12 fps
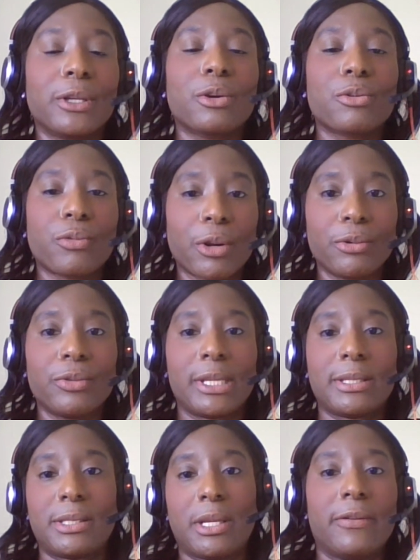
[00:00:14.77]
and grow
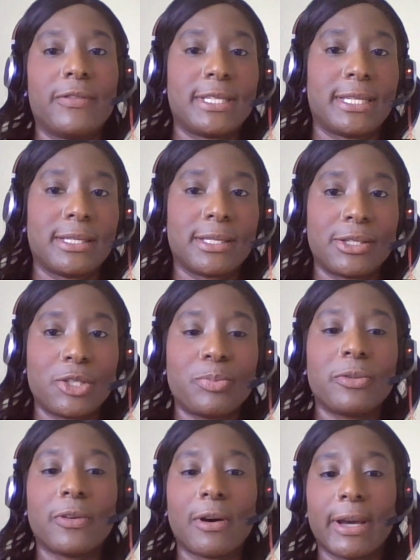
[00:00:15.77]
these services to
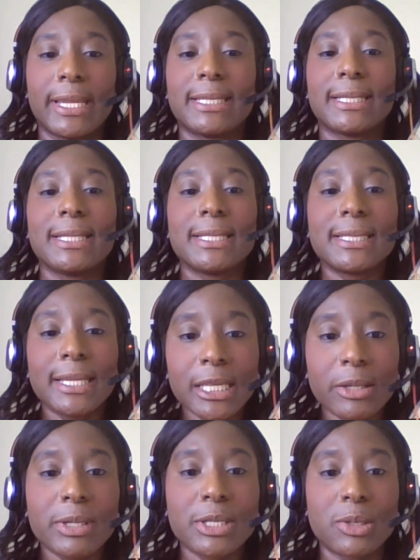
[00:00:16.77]
provide
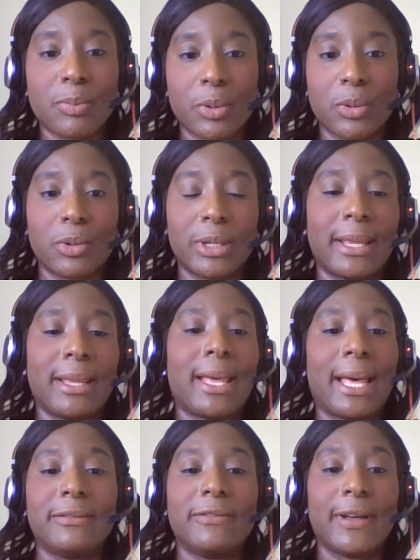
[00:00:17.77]
continuing support
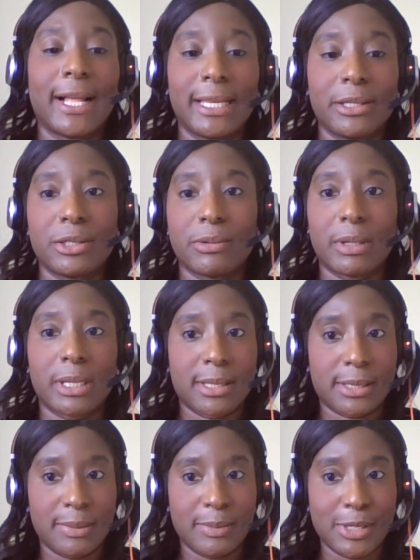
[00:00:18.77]
and value to our
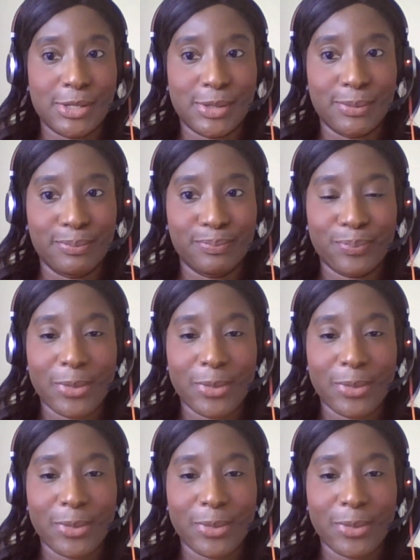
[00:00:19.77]
customers.